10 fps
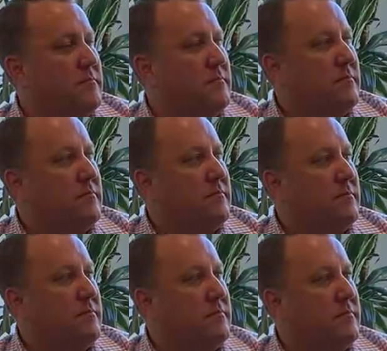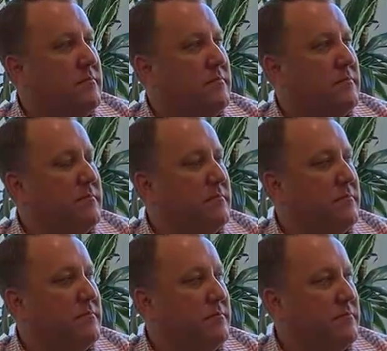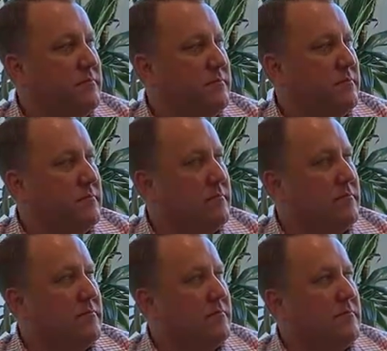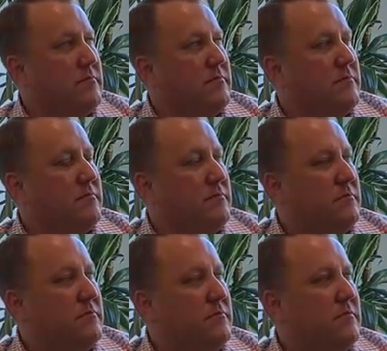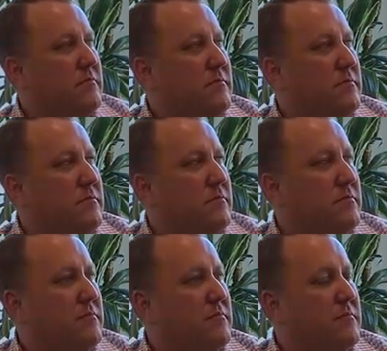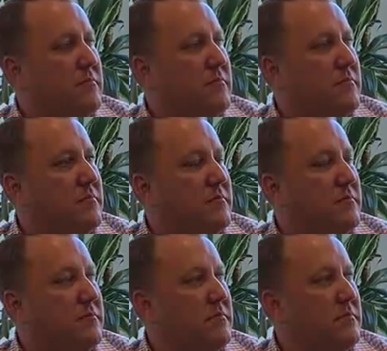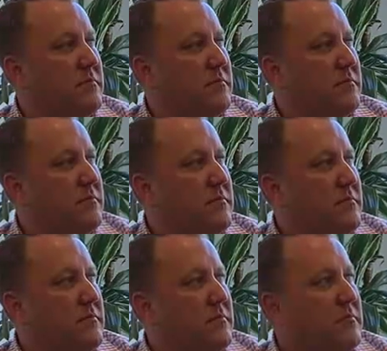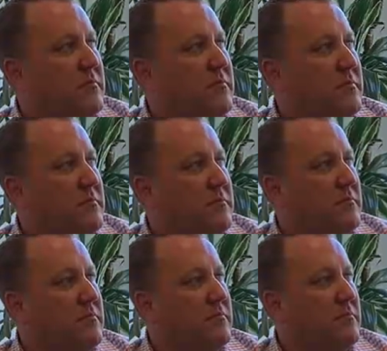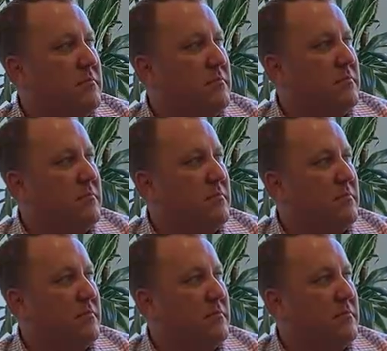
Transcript: This person isn't speaking.